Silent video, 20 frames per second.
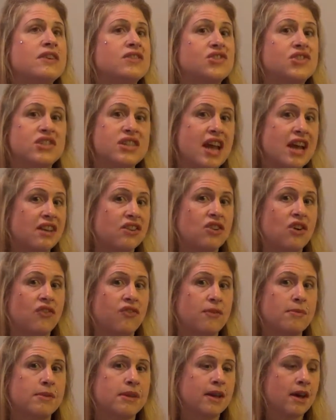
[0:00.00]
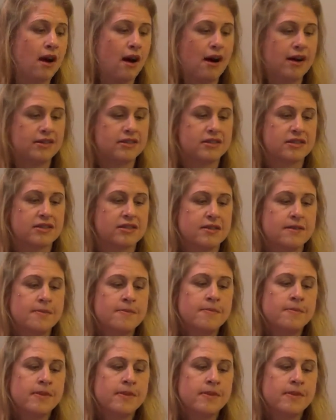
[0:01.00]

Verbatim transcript: is nectar from the gods.